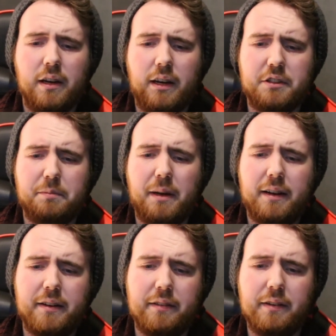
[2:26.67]
as a
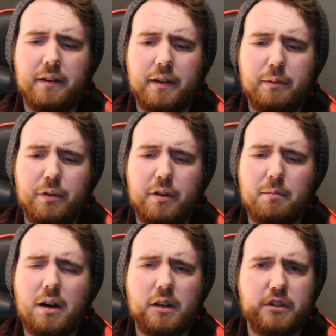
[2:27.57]
paladin, the
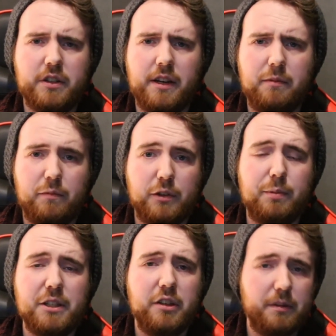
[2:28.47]
moss and
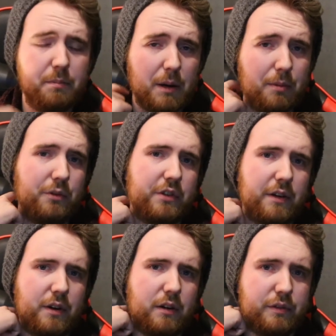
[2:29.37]
especially the bubble was
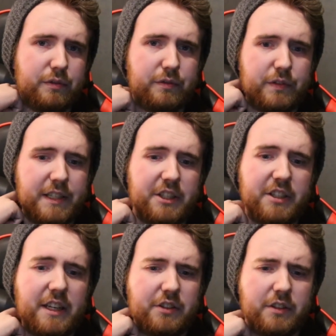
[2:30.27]
giving off a
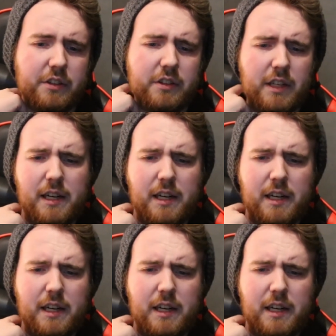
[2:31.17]
fiendish essence.